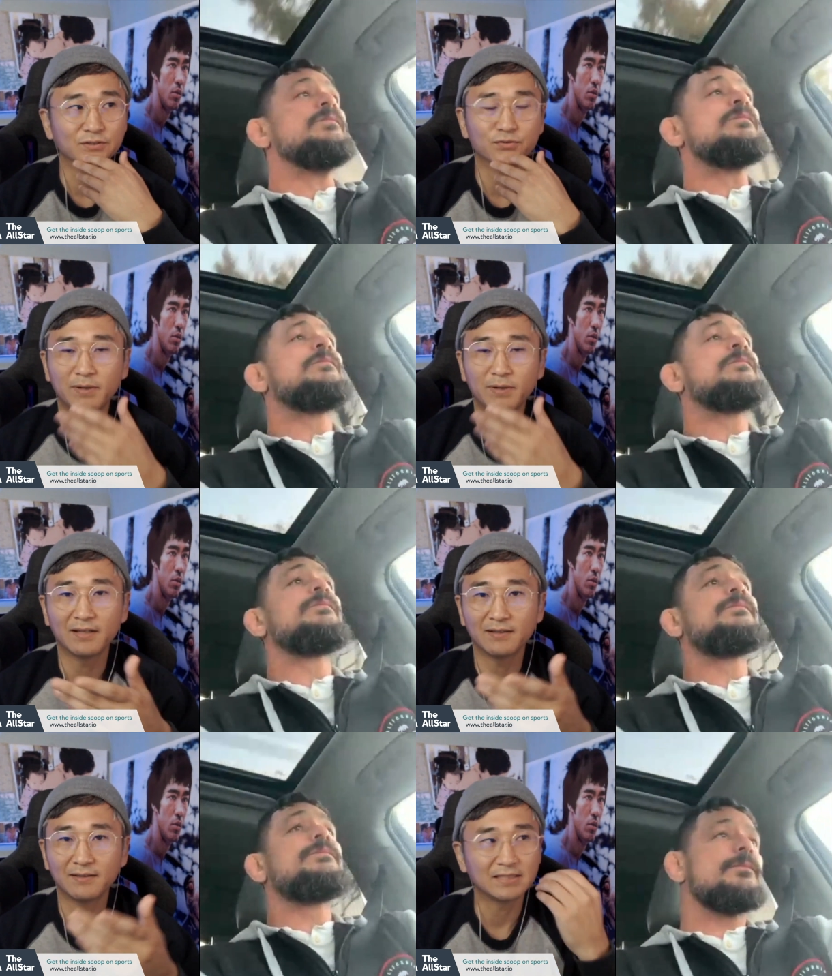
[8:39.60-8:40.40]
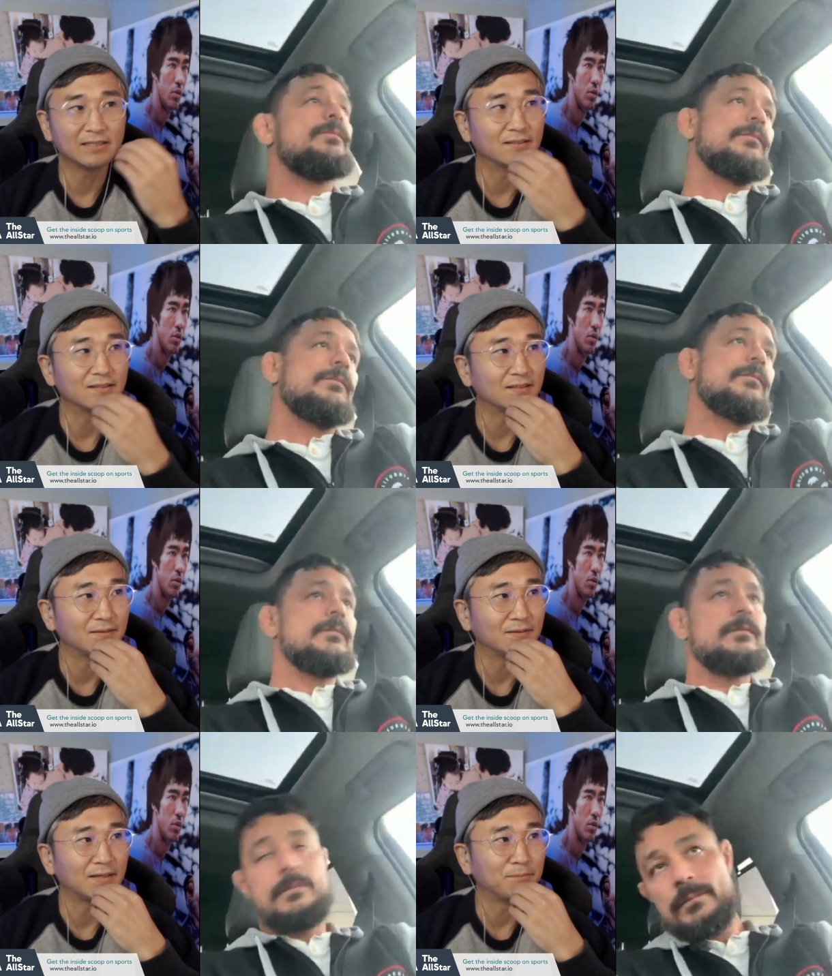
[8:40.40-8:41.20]
Speaker 1: you've probably seen it
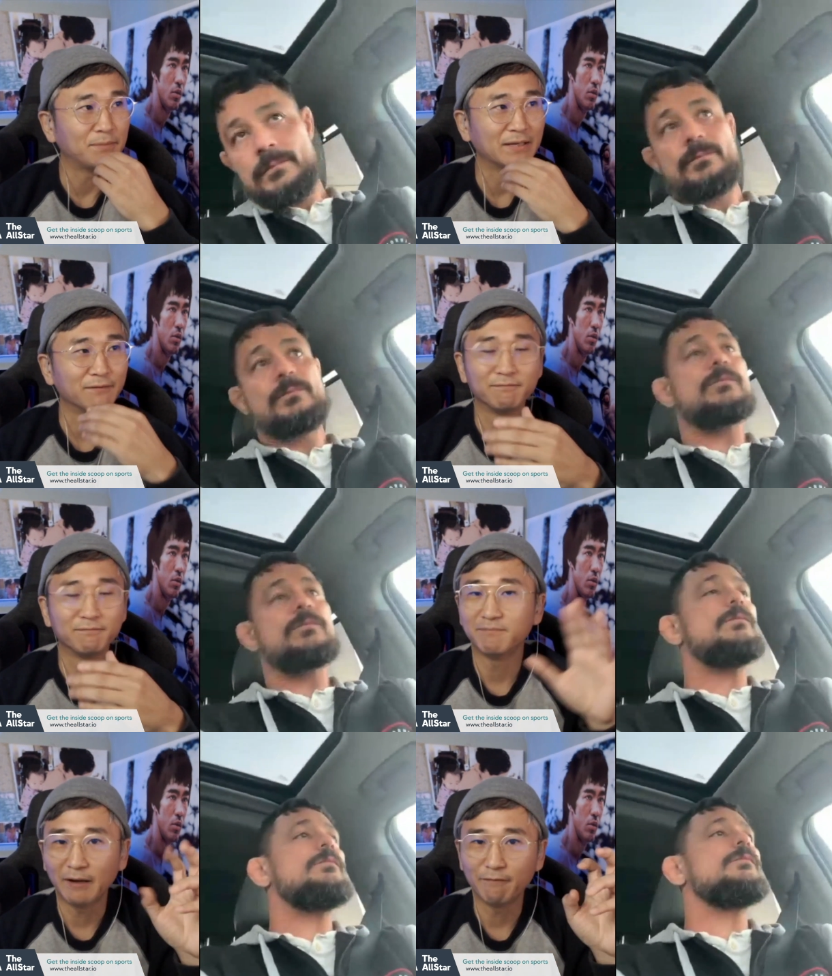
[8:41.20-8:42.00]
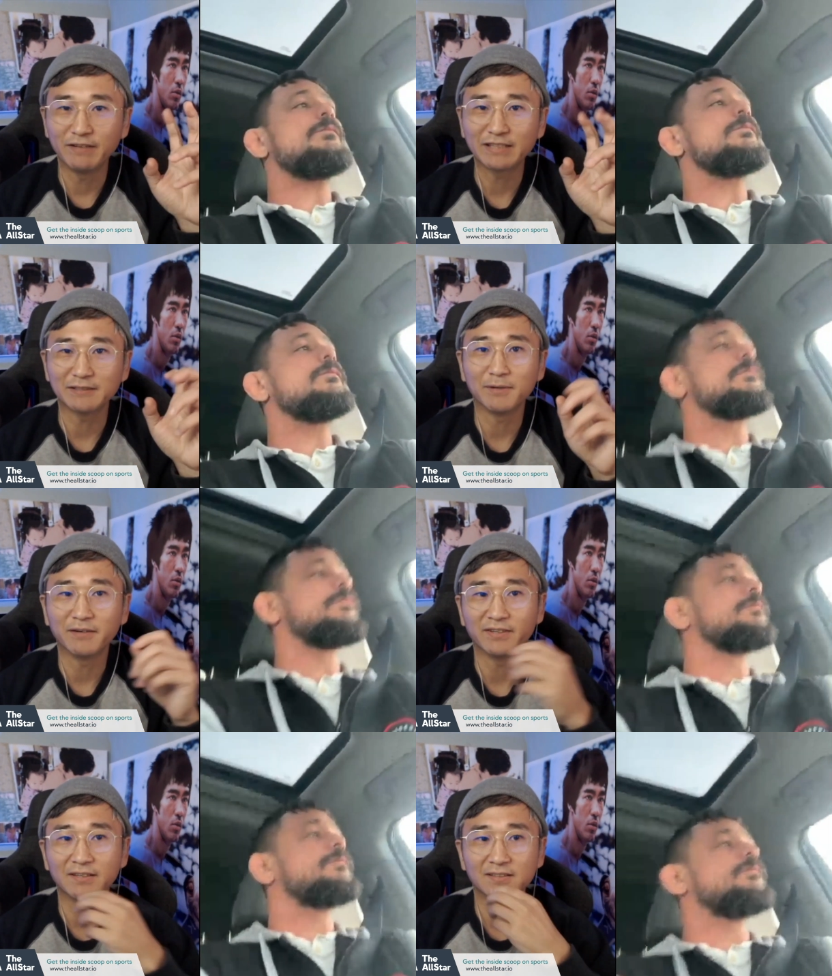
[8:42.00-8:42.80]
and, and been a, a victim
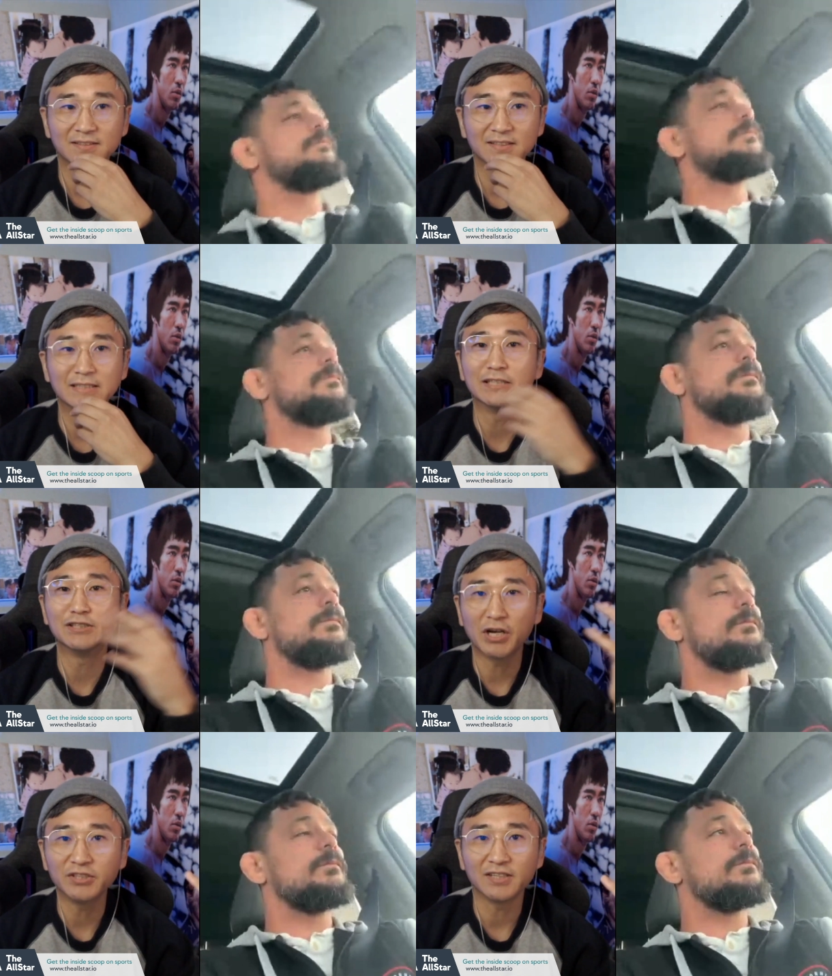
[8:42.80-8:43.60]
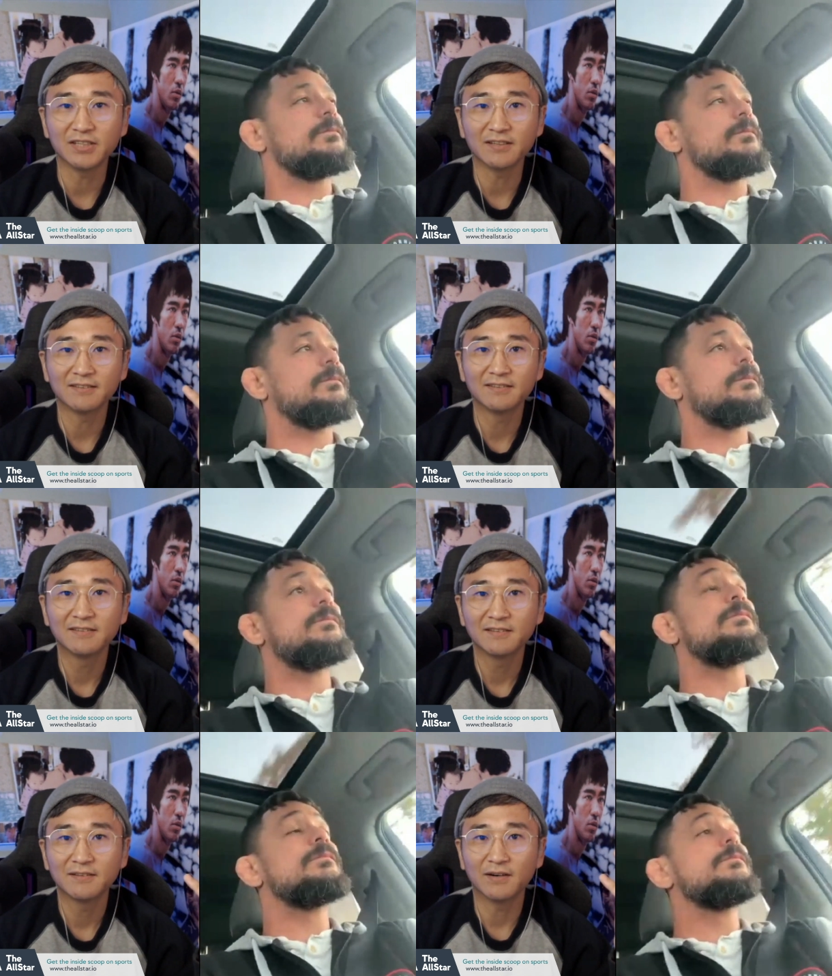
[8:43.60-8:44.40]
of it, is is the judging,
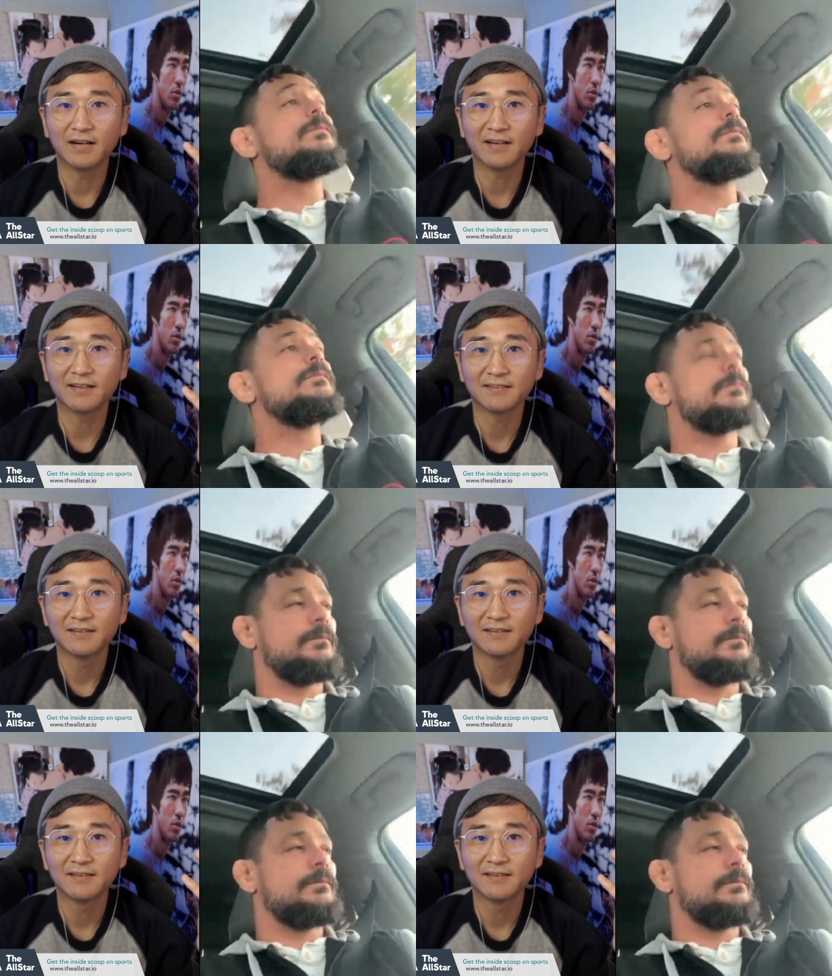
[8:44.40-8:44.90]
right?